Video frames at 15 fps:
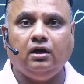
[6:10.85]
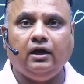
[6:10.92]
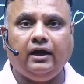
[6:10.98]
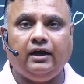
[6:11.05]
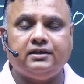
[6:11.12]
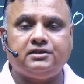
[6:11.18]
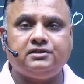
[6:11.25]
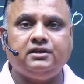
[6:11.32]

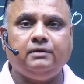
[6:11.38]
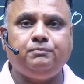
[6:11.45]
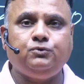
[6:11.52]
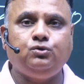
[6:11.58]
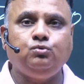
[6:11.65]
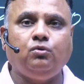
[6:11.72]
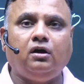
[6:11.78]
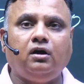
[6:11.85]
a step
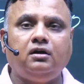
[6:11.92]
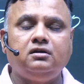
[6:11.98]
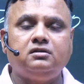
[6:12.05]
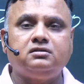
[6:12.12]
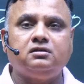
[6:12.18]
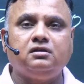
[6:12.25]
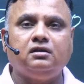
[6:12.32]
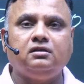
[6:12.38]

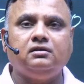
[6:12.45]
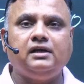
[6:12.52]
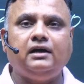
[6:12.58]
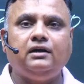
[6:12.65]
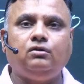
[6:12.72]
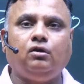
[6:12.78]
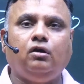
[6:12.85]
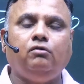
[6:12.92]
towards that
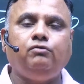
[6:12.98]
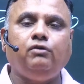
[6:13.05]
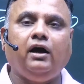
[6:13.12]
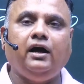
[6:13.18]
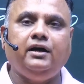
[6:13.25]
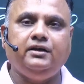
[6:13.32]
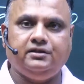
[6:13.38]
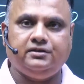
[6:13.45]
of
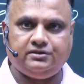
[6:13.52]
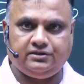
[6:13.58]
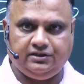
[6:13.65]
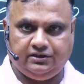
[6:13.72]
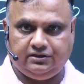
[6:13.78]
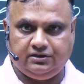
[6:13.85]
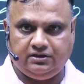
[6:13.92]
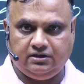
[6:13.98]
ideal
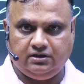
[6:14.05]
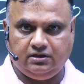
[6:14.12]
state.